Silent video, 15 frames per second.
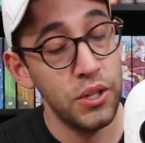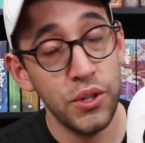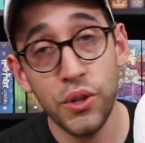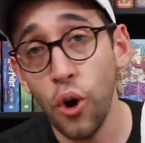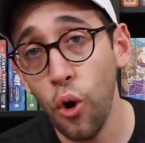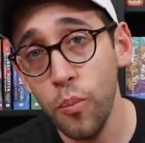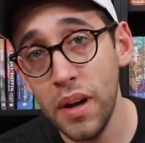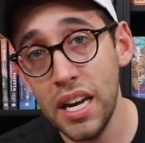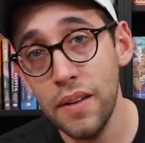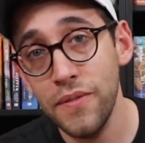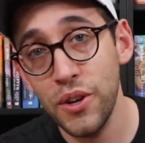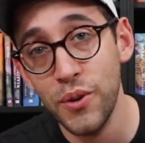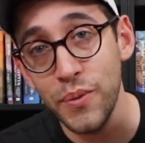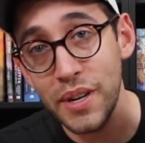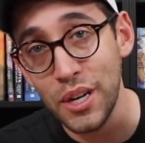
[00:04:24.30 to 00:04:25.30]
So many of
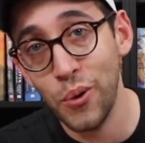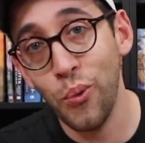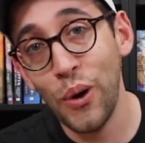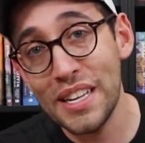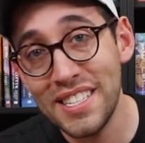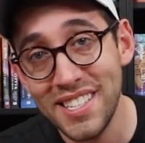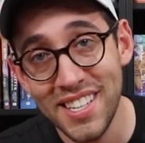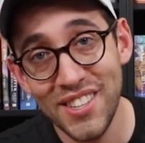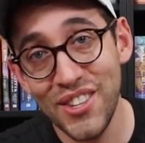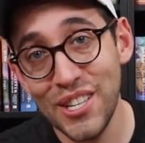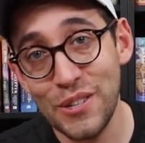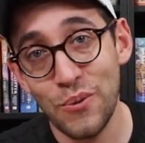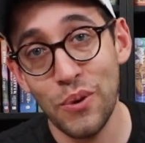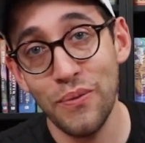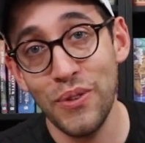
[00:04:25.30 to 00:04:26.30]
you requested
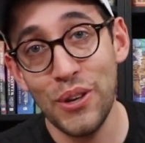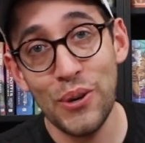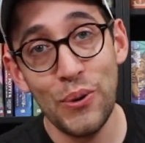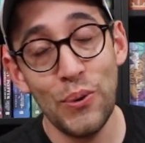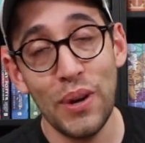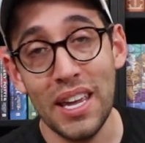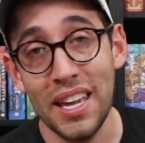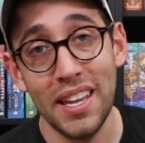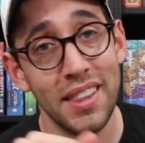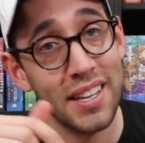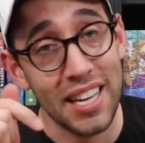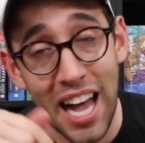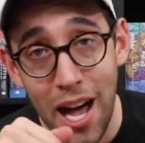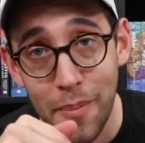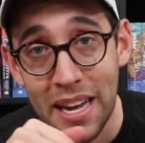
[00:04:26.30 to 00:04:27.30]
this review in the
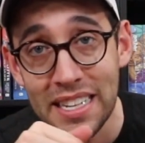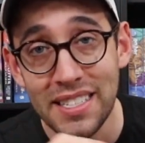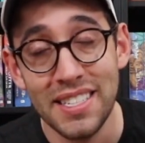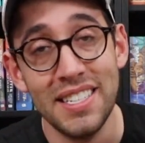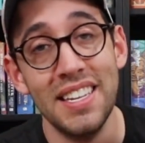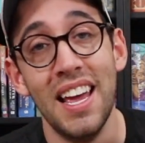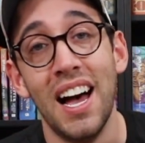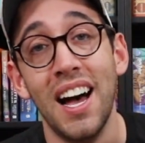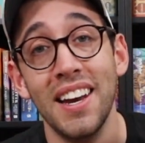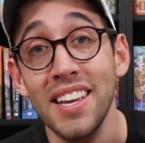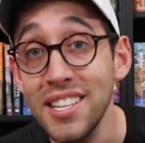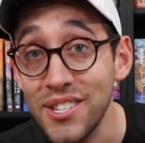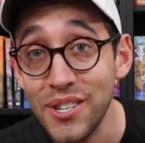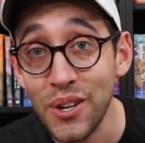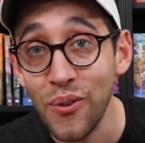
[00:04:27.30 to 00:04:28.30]
comments, on
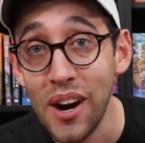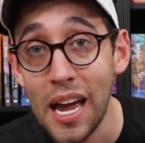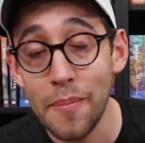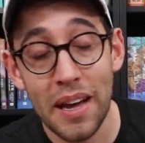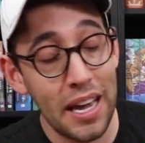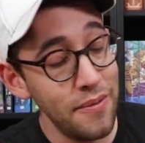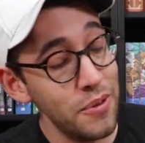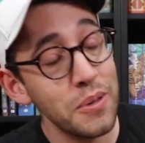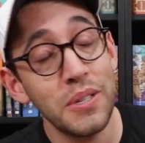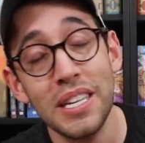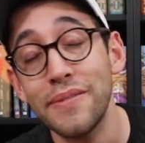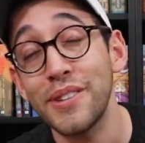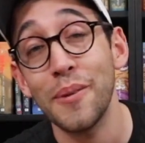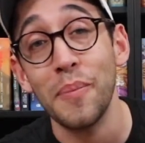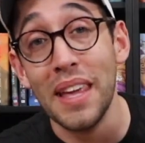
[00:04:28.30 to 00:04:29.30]
Instagram. I even
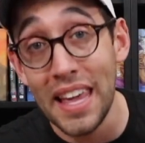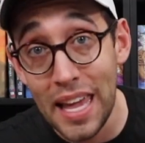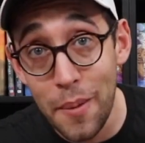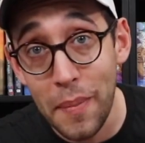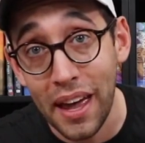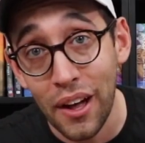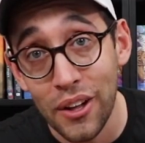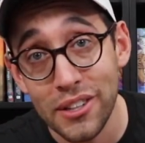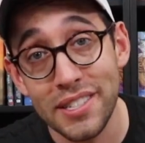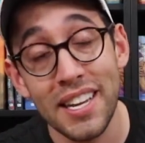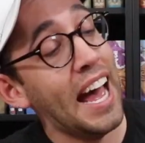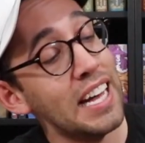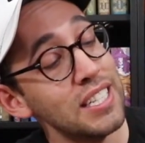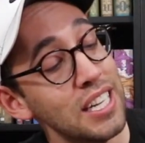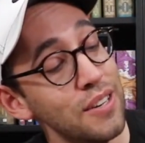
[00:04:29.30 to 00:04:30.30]
received some emails
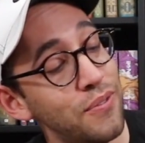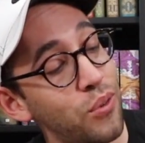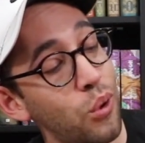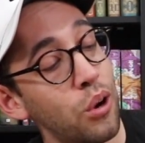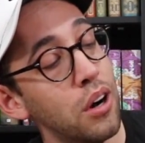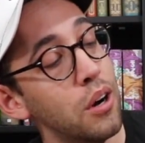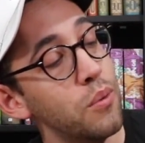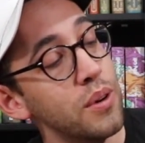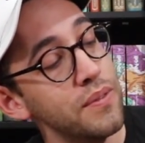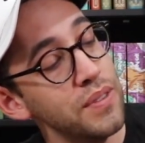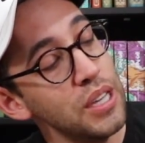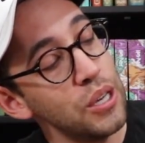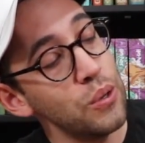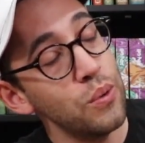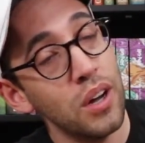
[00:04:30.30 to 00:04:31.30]
asking for a
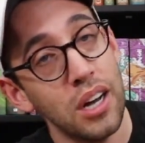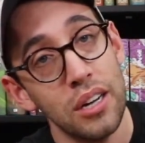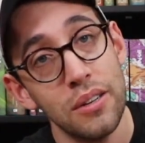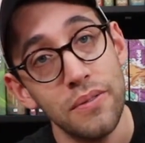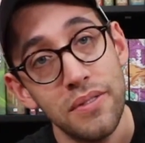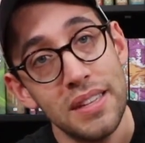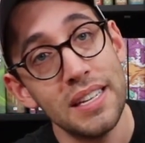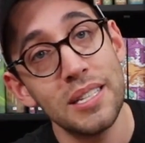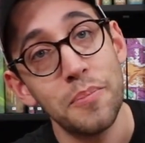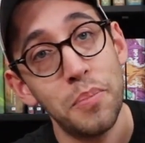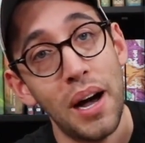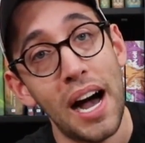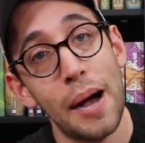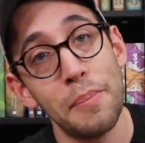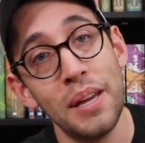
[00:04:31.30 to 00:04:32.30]
review of this
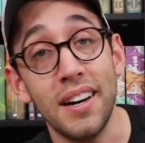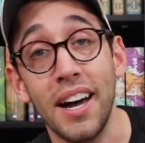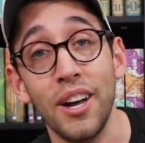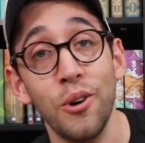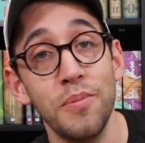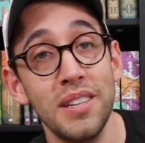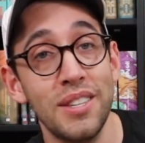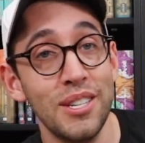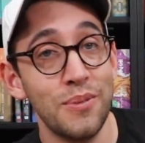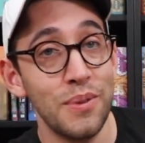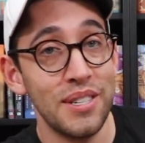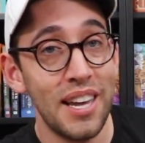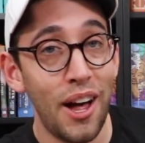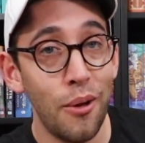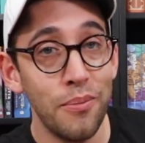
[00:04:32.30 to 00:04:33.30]
pop. I hope that this
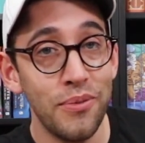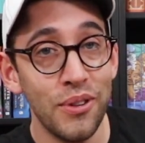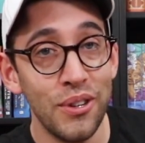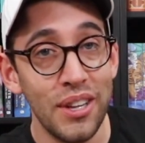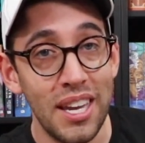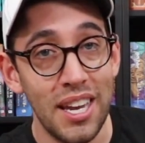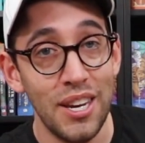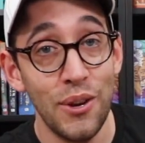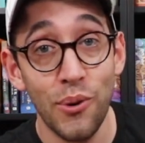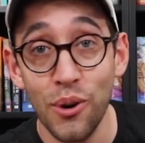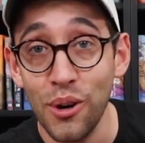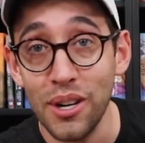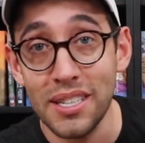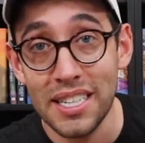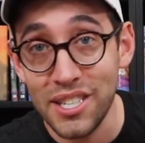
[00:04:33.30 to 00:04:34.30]
was helpful in
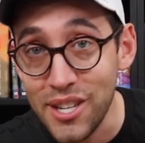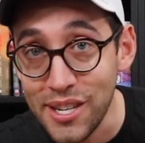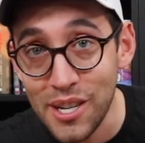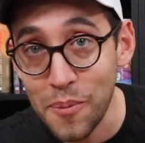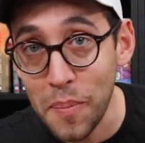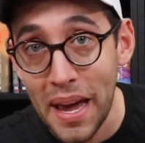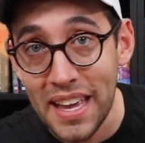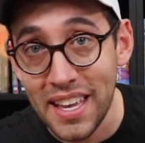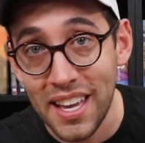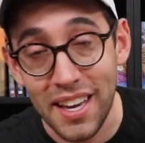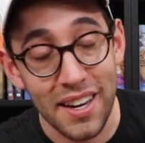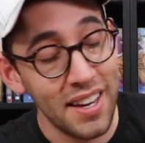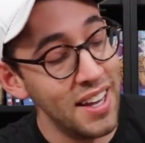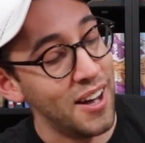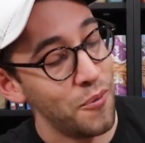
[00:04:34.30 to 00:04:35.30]
your decision
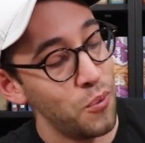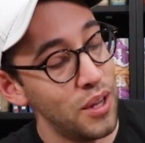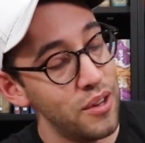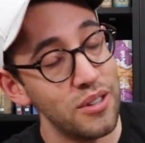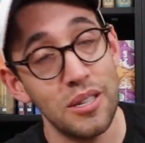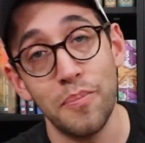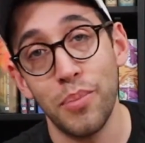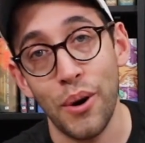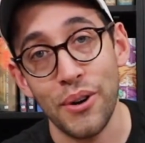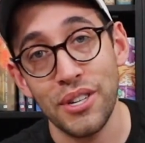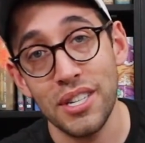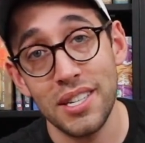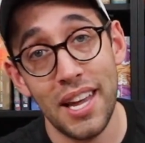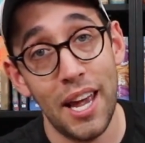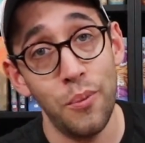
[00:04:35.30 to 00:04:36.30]
making on whether to
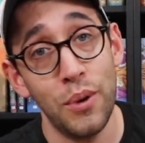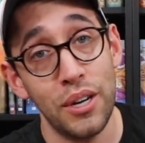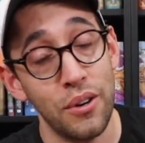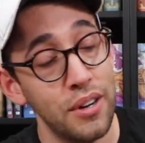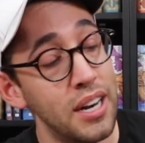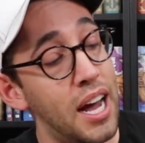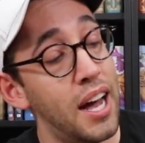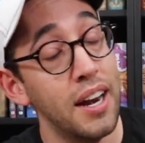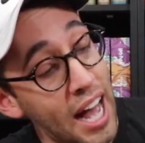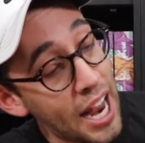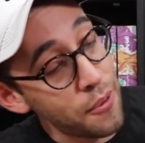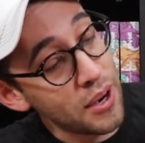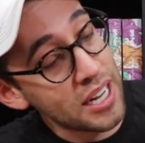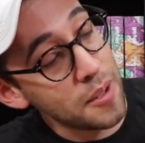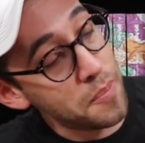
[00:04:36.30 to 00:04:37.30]
purchase Hedwig or not. I
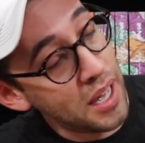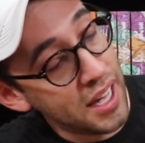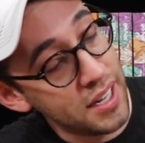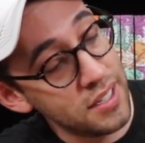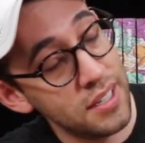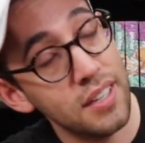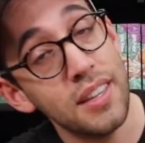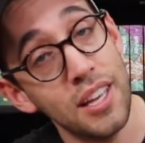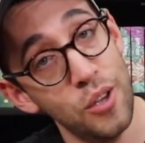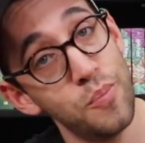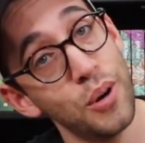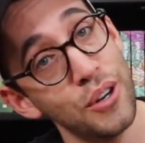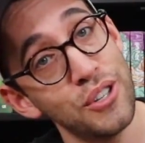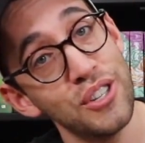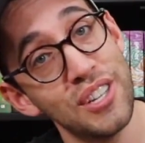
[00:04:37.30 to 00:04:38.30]
recommend that you
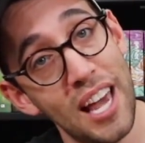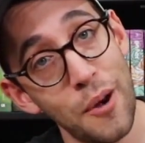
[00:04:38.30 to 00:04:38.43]
purchase